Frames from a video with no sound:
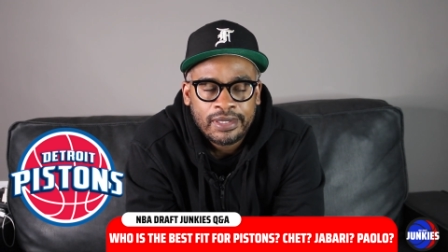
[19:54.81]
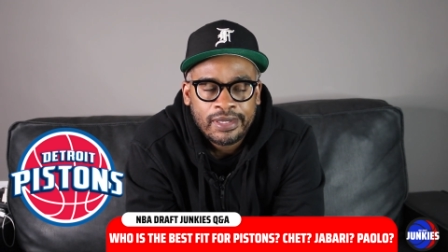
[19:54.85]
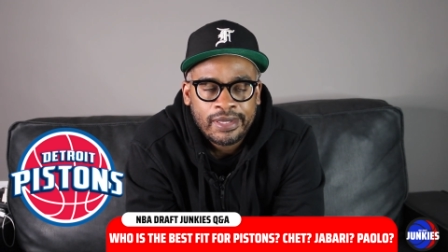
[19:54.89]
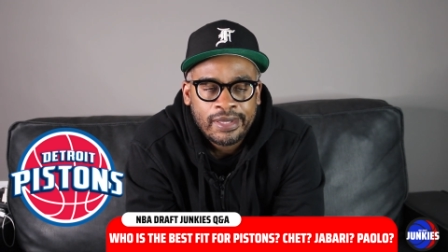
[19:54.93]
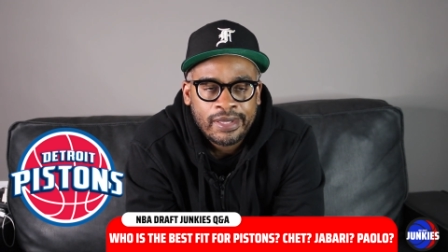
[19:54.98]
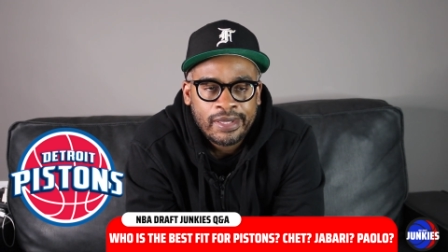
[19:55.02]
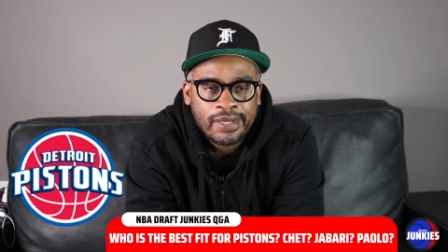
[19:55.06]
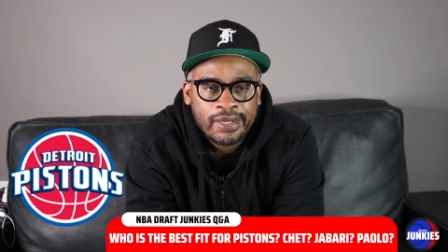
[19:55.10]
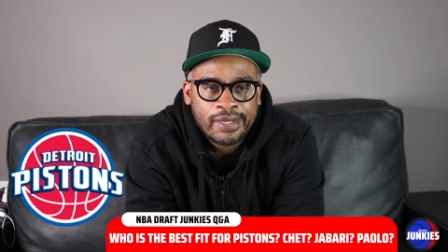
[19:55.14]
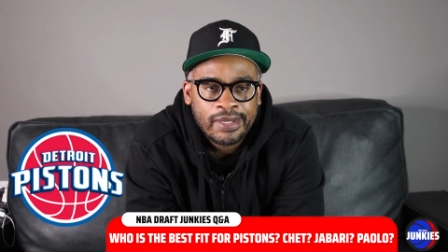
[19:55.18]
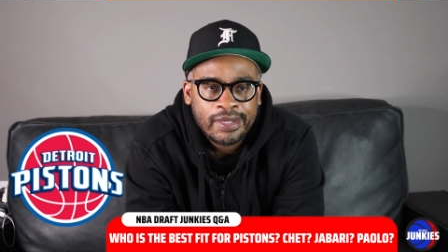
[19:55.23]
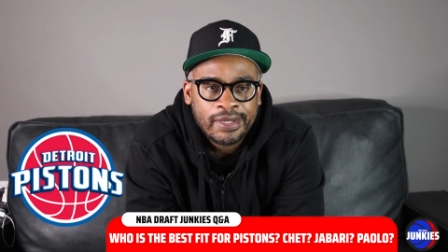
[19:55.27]

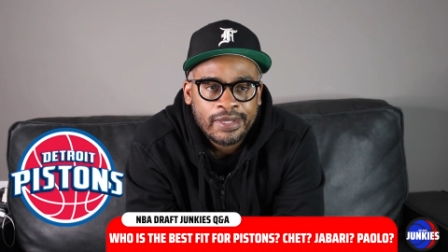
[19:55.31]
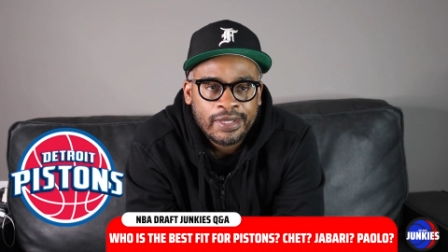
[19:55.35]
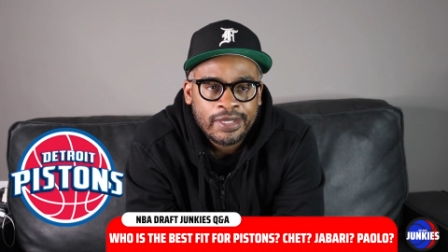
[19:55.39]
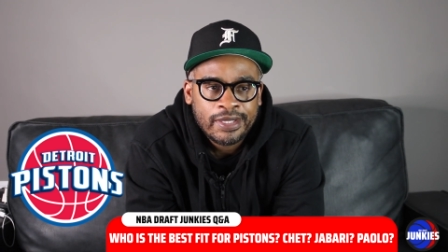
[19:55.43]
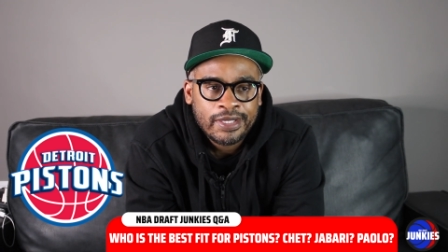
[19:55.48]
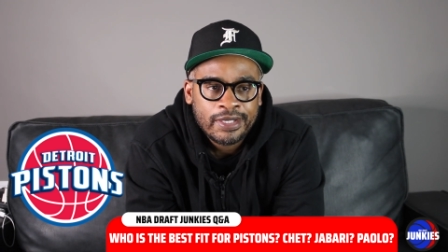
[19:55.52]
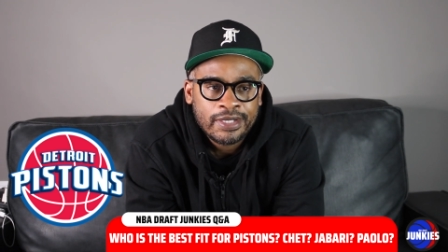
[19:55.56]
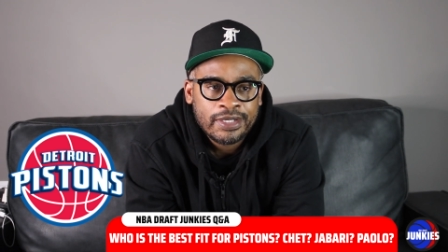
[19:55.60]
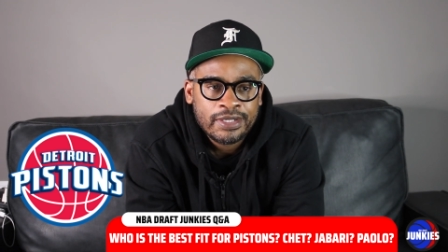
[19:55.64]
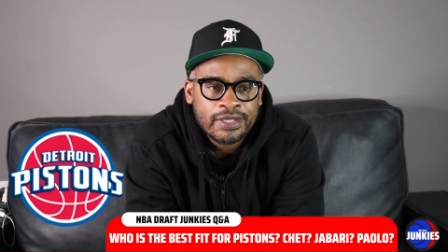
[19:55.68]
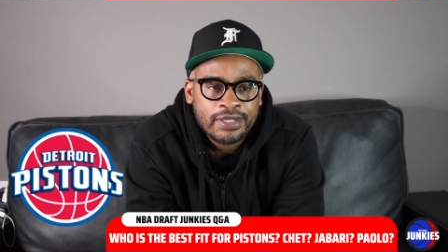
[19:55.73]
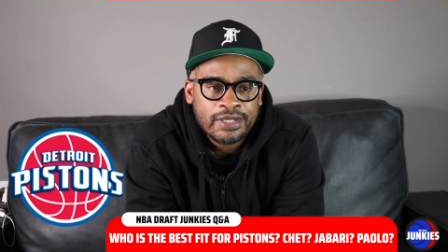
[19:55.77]

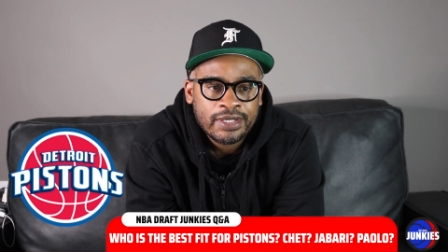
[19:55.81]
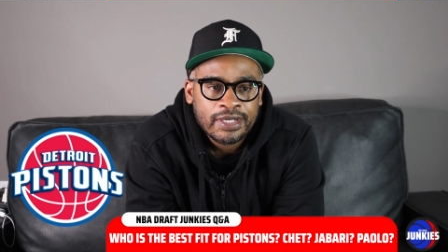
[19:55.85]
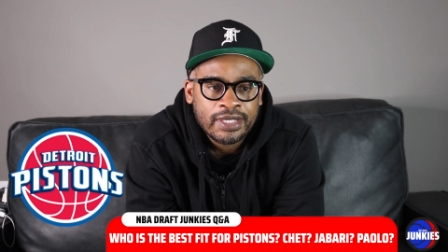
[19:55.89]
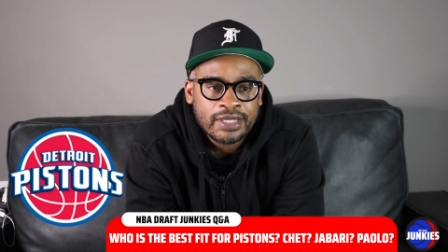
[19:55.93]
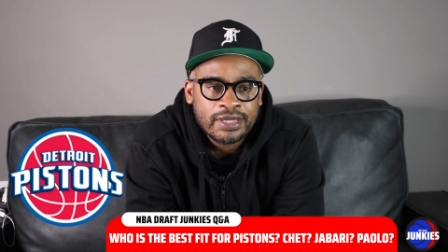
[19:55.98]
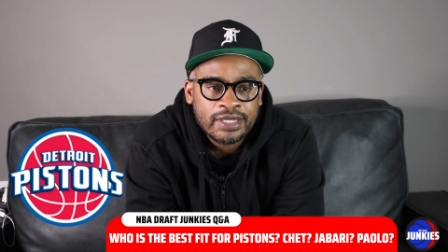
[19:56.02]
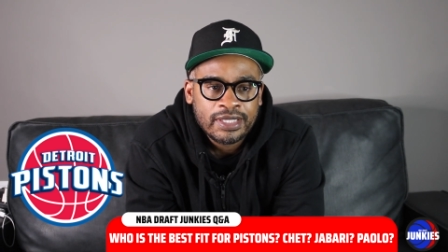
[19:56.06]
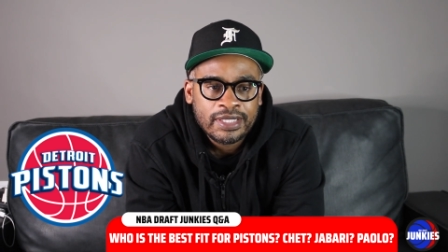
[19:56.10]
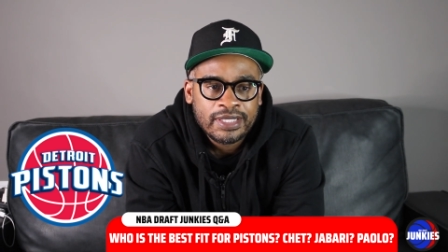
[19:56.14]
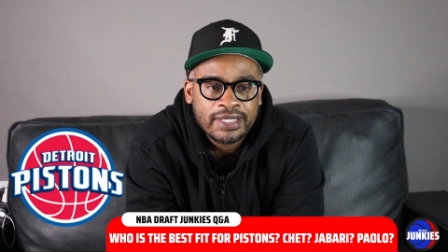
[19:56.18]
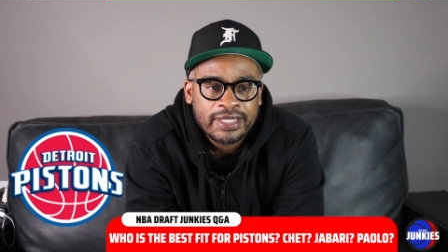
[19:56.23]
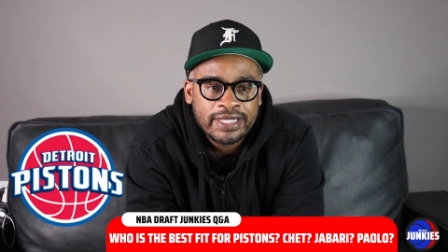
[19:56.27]
And I
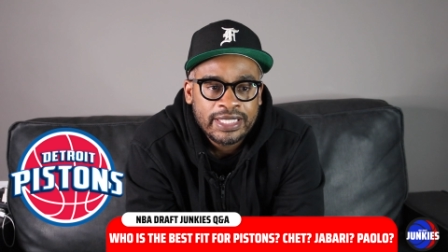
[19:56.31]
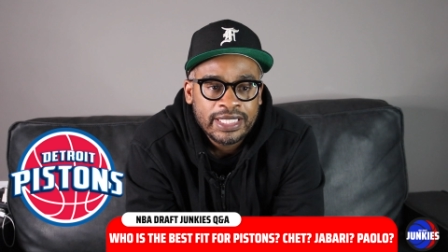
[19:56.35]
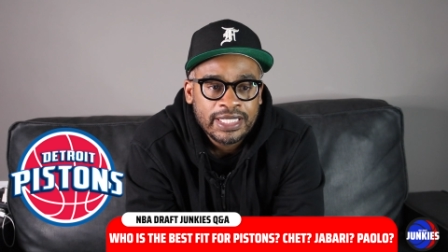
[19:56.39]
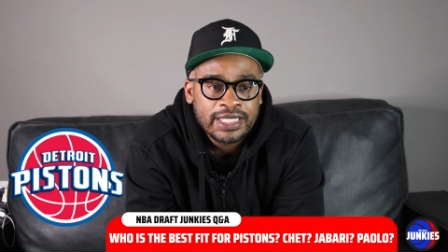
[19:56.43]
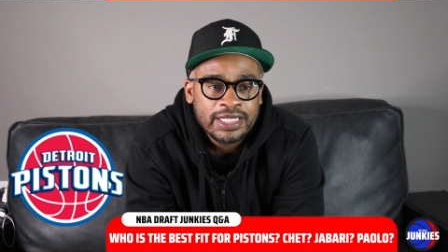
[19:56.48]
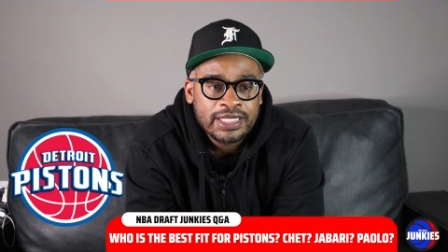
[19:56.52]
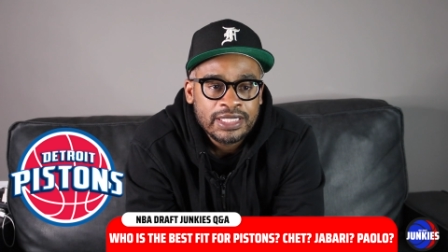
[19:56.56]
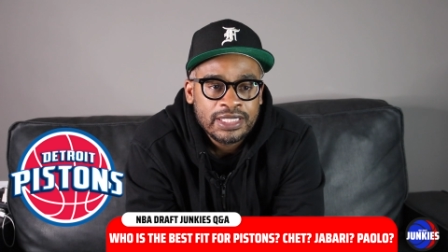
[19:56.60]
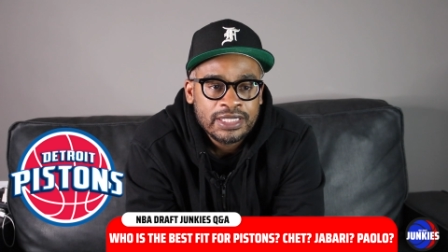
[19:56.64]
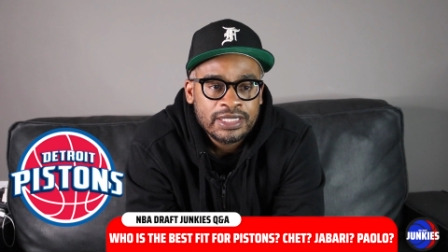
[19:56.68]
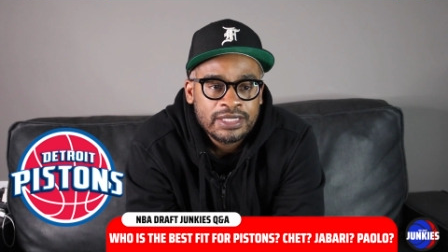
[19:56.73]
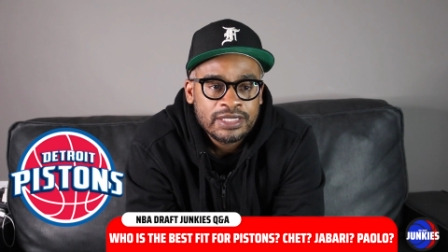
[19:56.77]
think
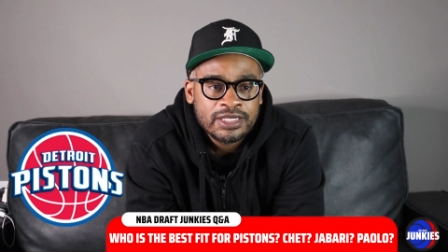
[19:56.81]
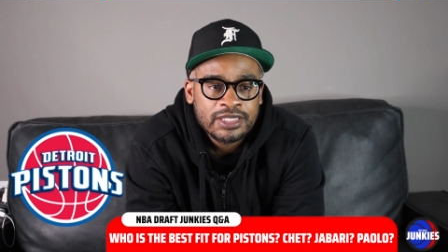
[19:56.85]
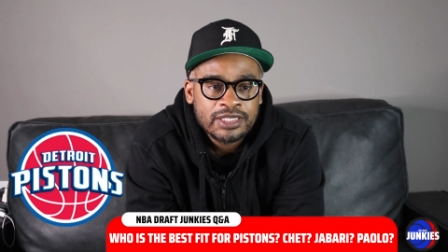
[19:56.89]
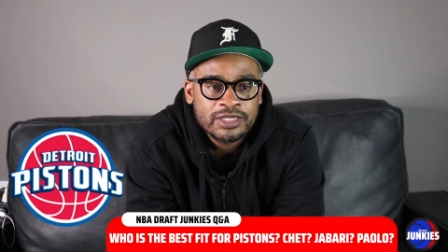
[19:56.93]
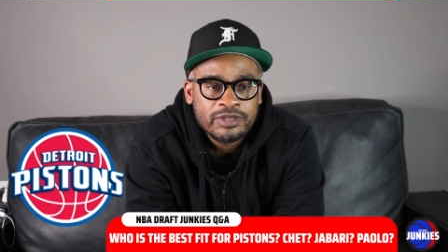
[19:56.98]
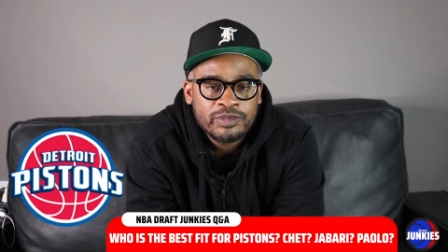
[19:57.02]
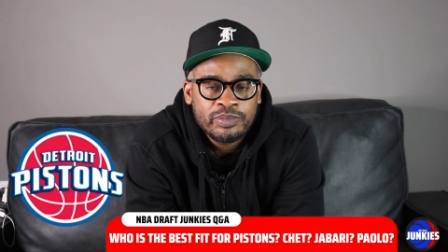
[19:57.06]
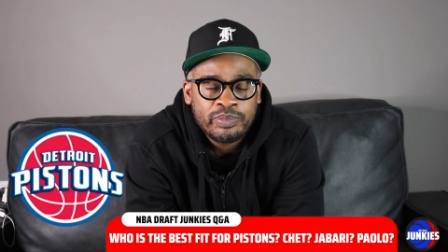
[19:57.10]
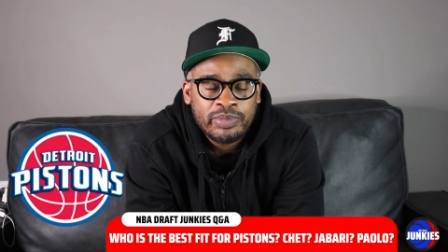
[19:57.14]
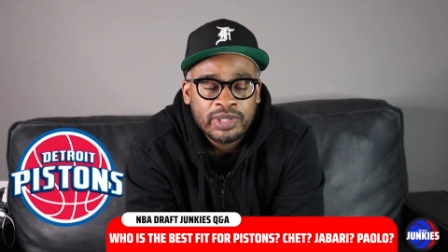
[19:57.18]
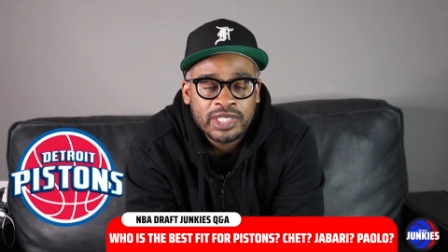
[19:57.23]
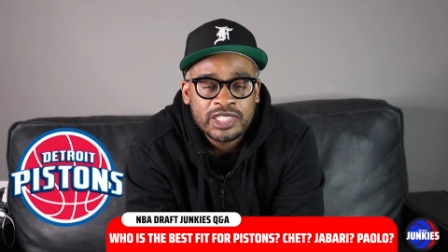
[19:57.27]
Killian
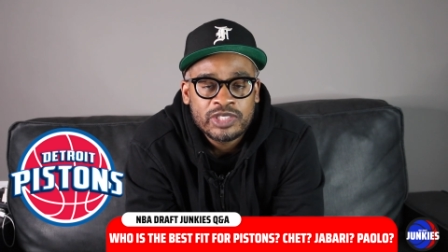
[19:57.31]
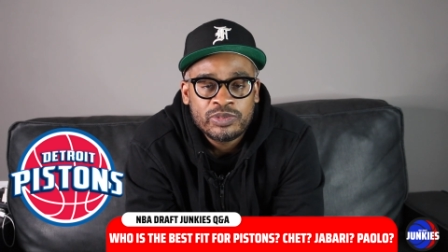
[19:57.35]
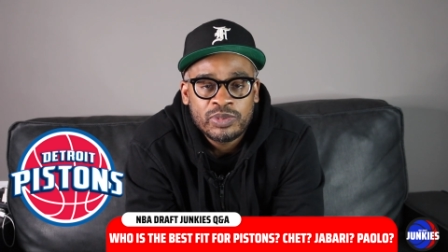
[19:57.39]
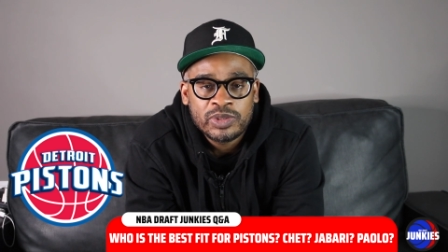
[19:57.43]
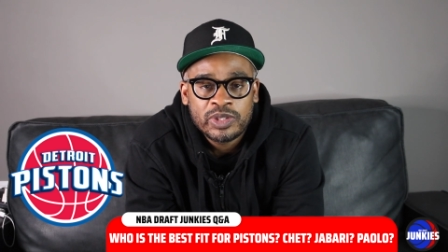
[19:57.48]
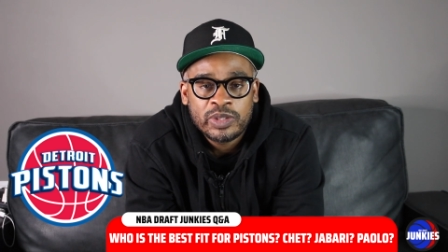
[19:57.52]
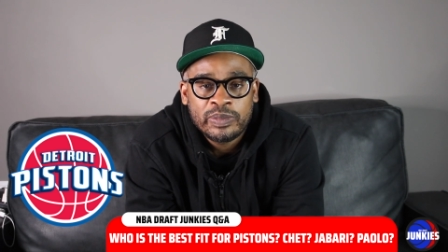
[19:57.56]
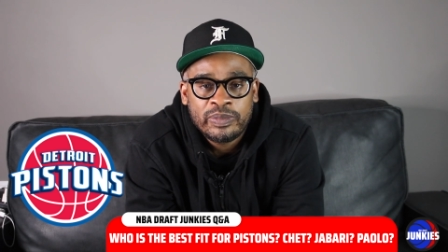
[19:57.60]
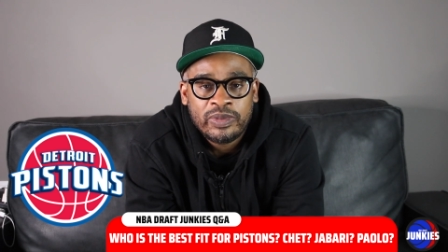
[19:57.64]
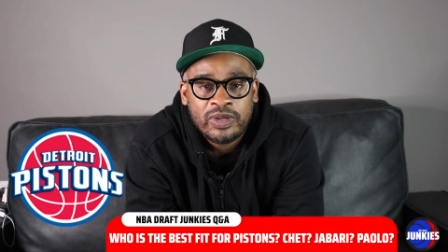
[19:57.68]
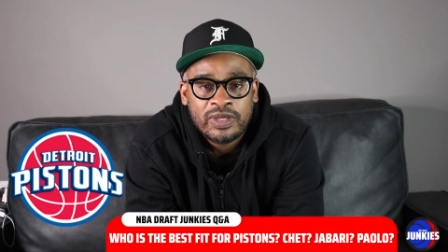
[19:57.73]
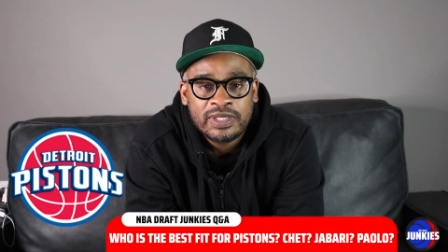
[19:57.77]
is best
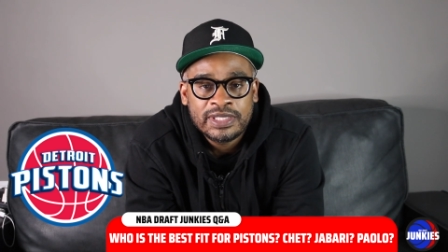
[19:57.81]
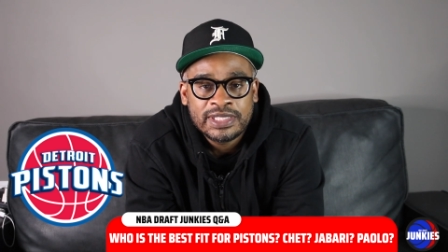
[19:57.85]
with the ball